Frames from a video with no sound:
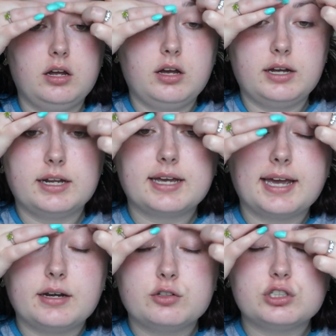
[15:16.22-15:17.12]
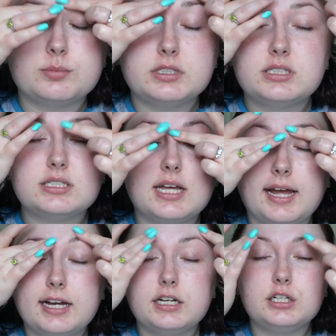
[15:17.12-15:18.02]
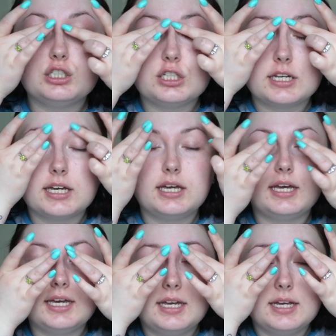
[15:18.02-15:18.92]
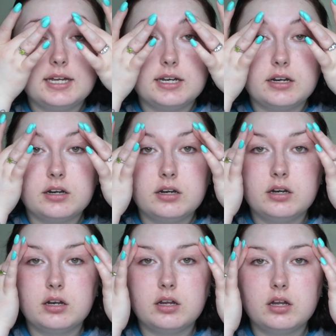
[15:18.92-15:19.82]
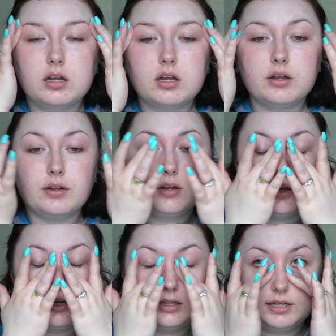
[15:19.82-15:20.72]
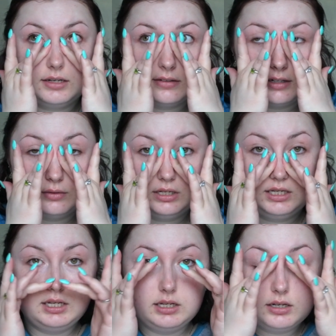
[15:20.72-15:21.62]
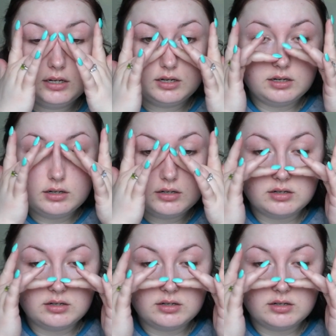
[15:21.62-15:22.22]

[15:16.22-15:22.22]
And again, just massaging it in, and then down here.